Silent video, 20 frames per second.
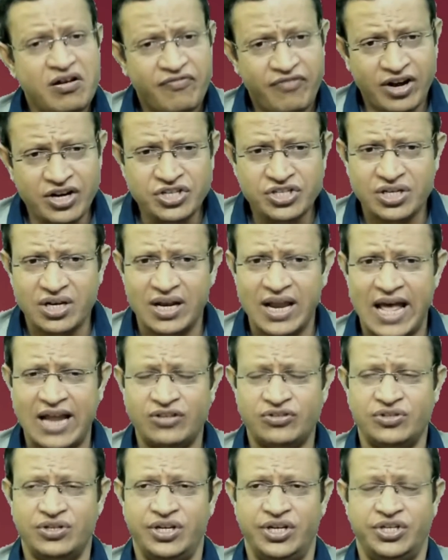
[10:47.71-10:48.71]
Functional
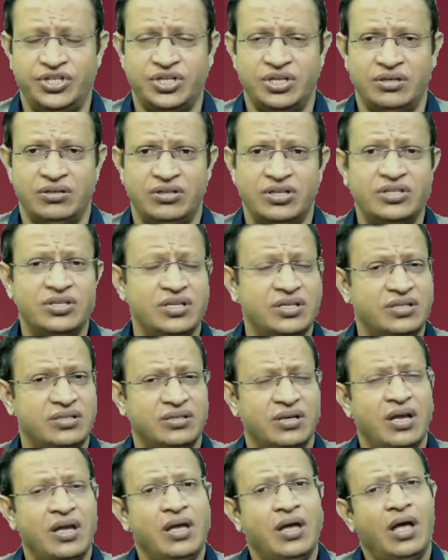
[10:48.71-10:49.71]
hallucination. This
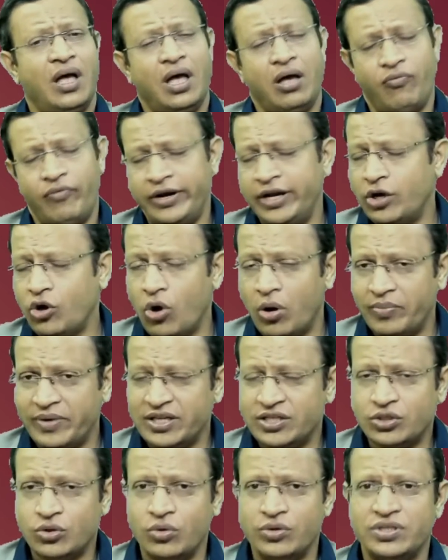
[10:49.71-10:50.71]
is a very
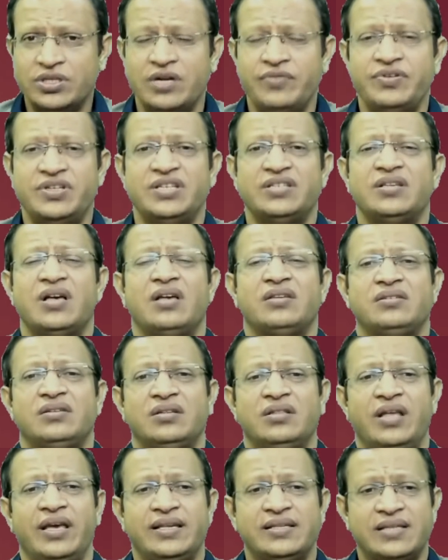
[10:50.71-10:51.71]
commonest question which is asked
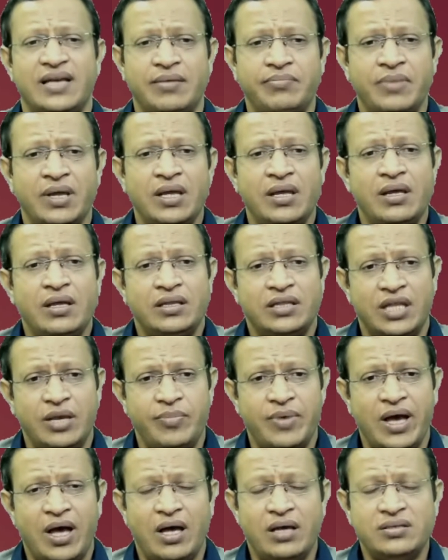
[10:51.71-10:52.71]
in the exam. They
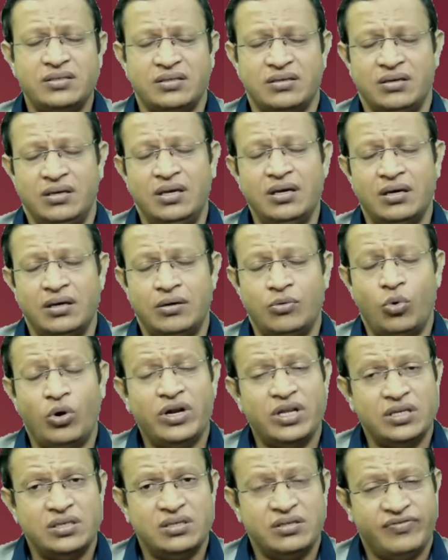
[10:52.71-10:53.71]
may ask here,
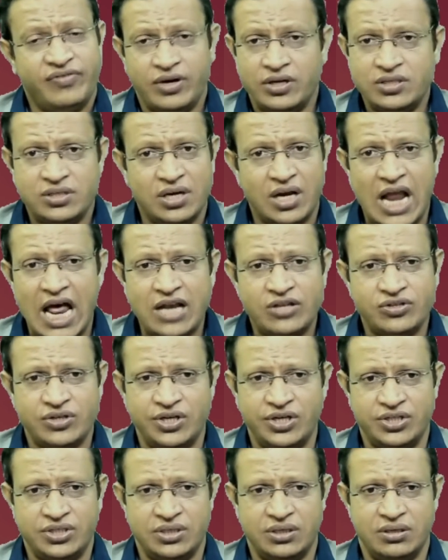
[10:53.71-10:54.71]
what is functional
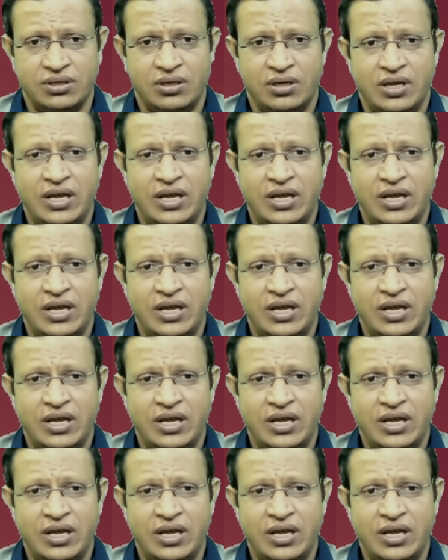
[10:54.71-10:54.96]
hallucination?